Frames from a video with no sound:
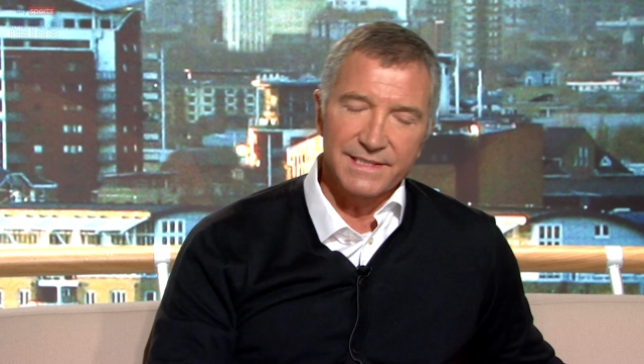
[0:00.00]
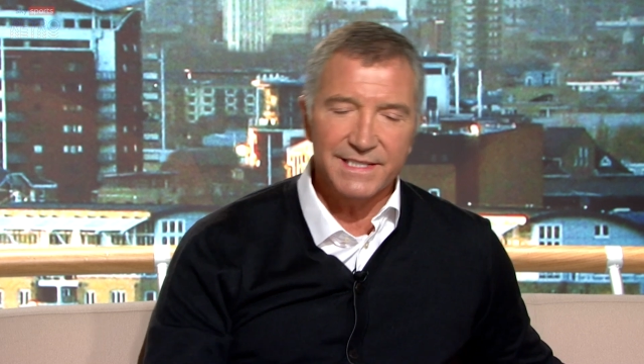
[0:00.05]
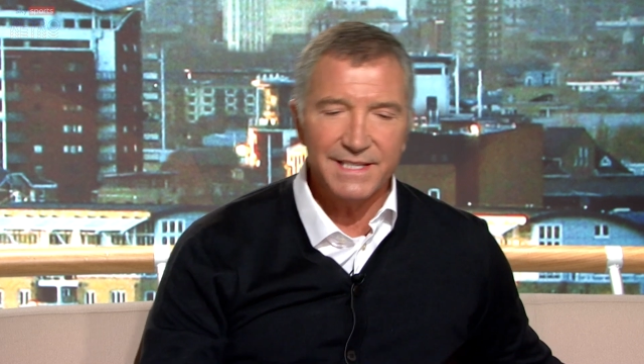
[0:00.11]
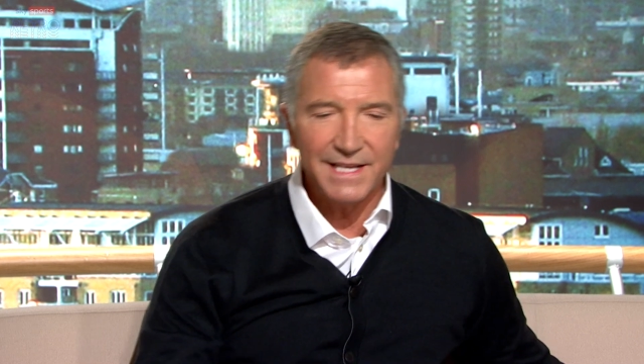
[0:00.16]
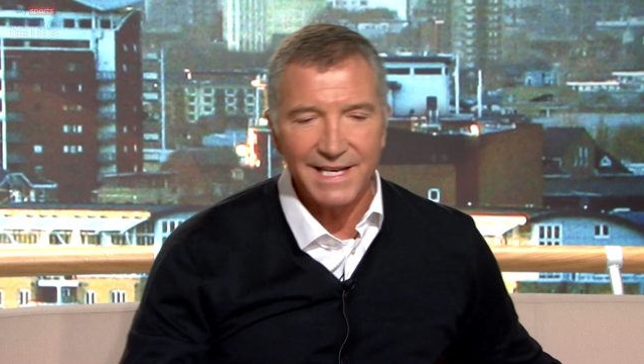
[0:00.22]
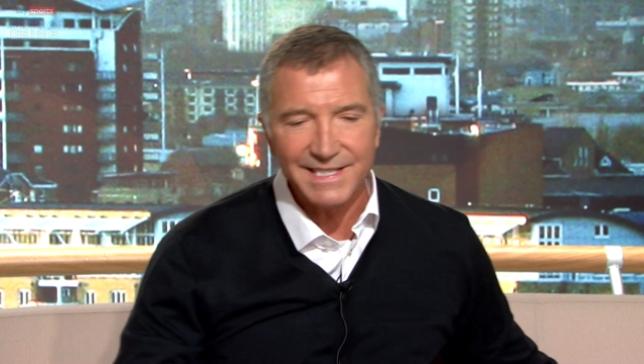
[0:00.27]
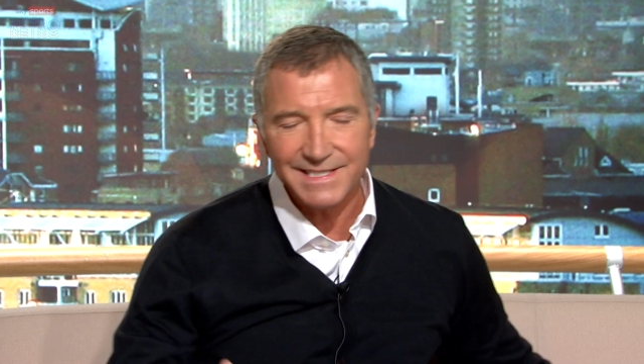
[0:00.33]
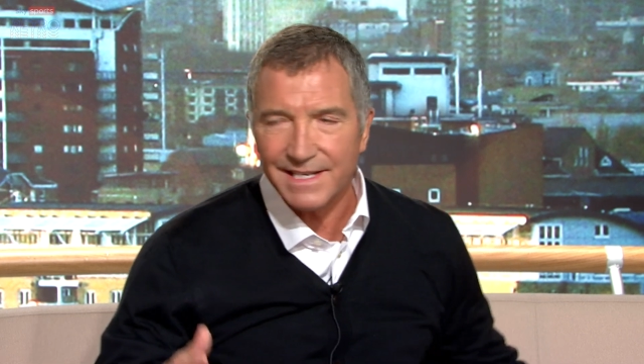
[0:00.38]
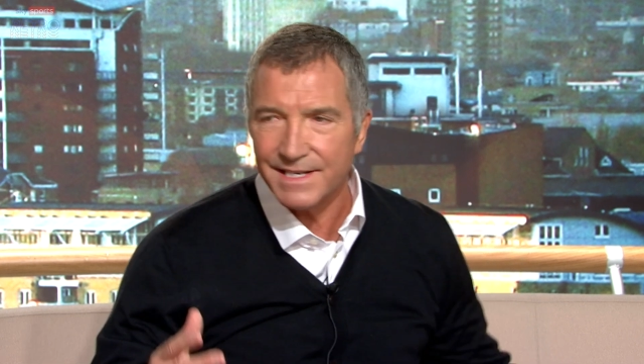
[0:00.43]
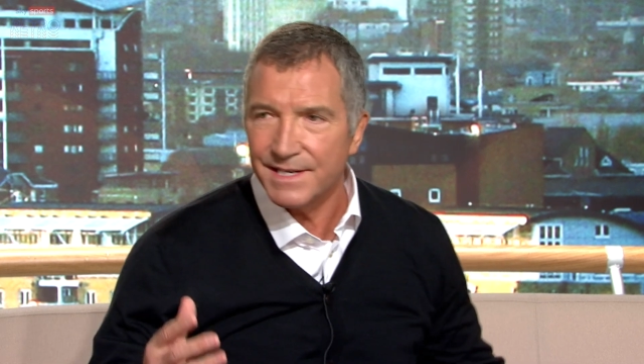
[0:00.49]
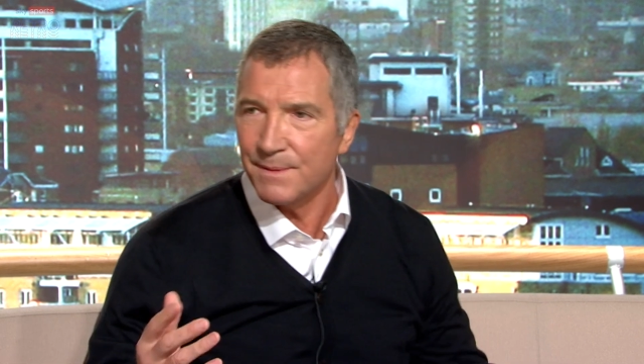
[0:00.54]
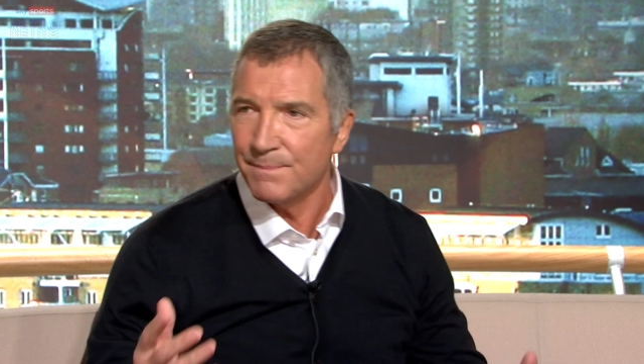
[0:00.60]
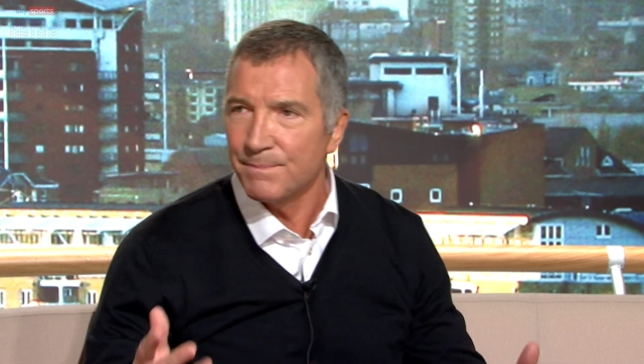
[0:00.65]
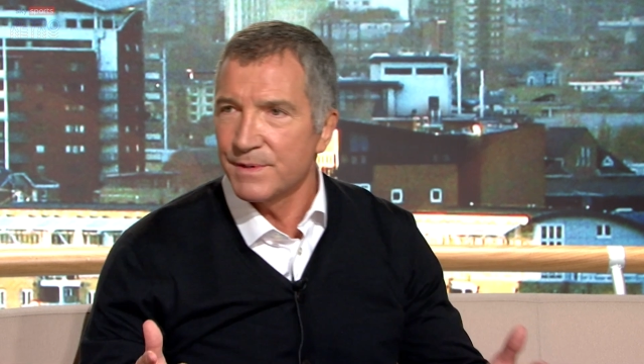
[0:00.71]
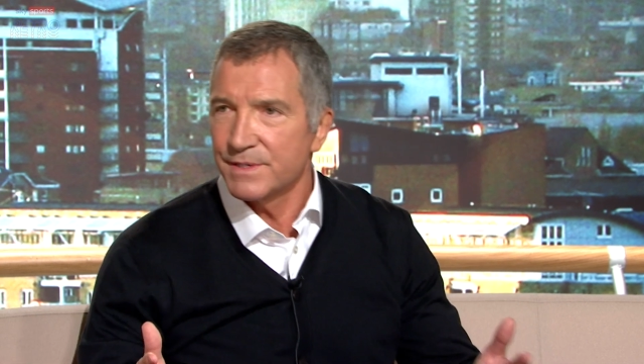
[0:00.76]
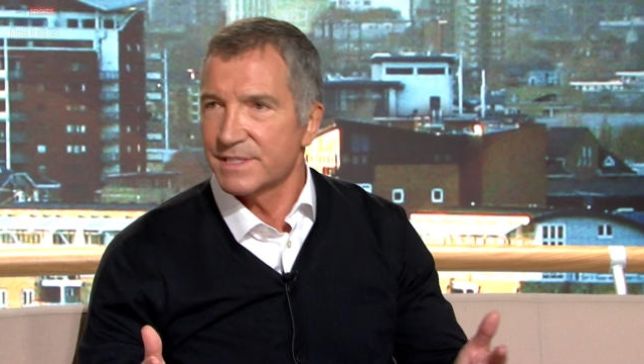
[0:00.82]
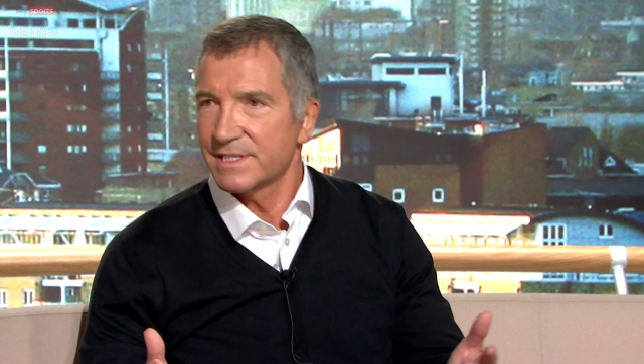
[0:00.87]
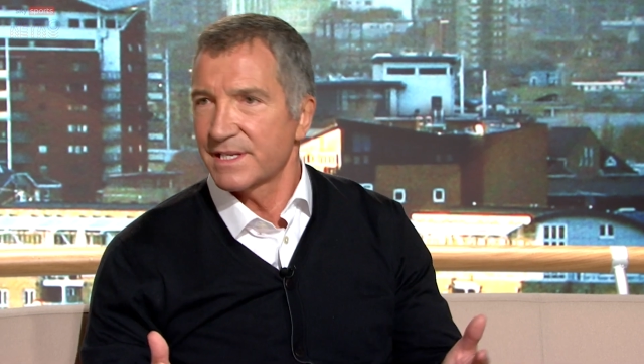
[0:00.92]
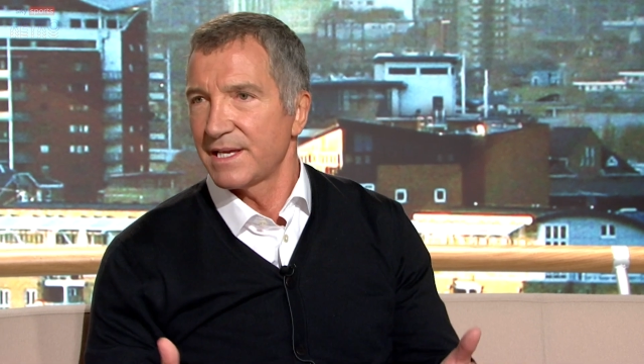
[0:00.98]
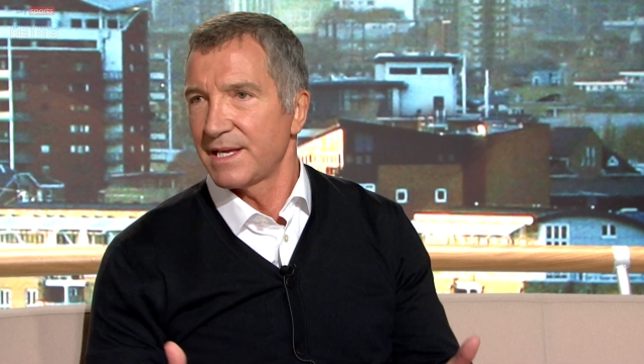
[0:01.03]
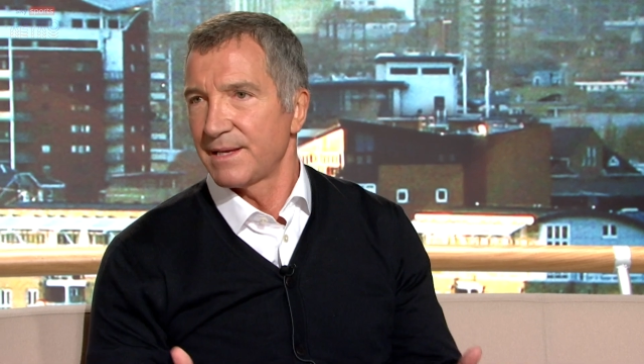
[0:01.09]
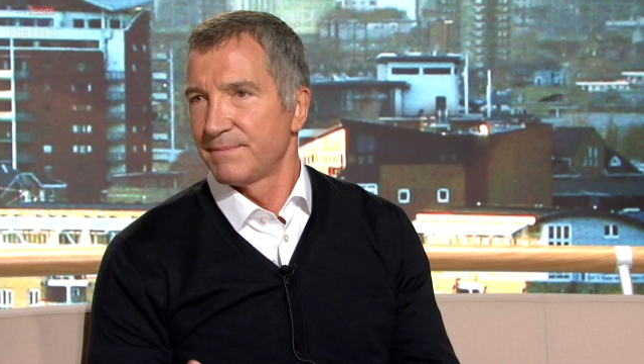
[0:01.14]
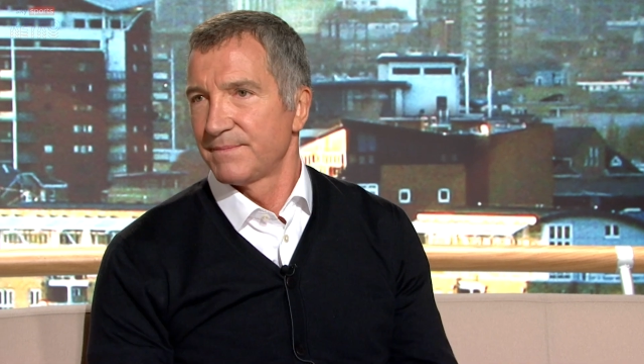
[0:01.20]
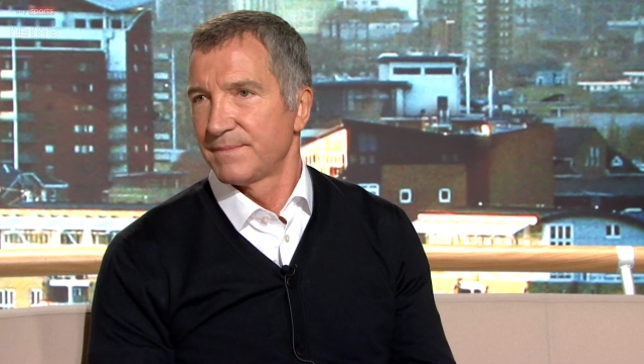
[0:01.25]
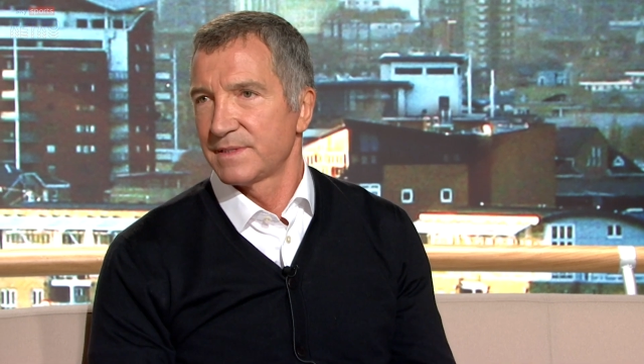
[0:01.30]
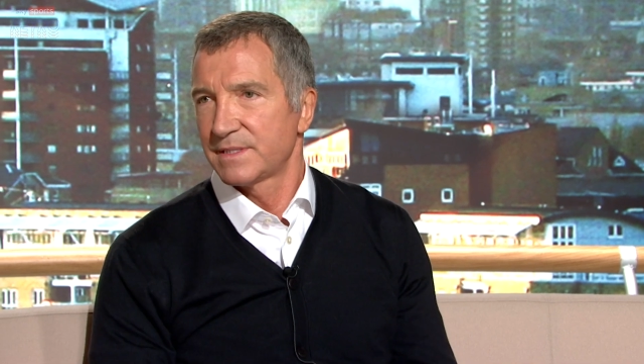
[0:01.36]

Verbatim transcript: It's a numbers game.